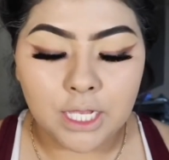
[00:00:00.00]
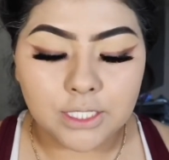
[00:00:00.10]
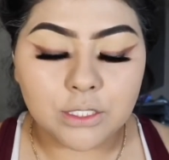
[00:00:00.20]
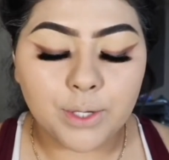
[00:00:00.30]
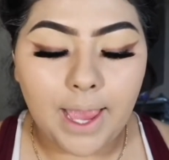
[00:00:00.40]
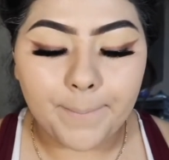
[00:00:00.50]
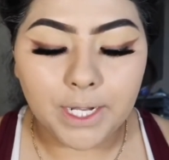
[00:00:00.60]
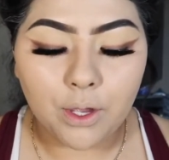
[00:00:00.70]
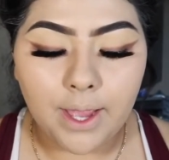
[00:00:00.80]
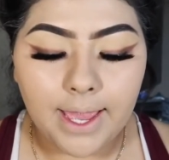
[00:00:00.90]
So yeah, I'm gonna
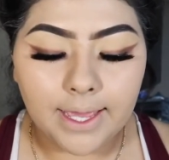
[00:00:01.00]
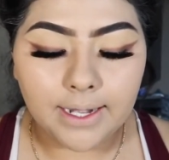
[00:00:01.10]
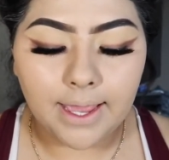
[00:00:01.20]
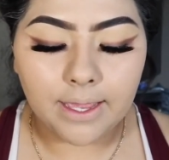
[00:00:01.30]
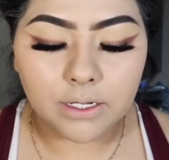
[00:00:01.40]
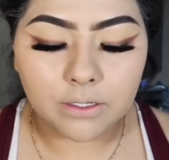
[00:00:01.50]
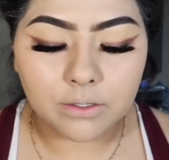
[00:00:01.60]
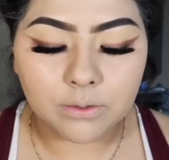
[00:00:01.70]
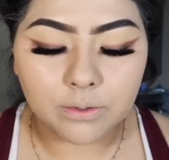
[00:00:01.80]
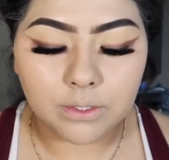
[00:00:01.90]
go ahead and
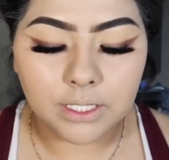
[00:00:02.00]
oh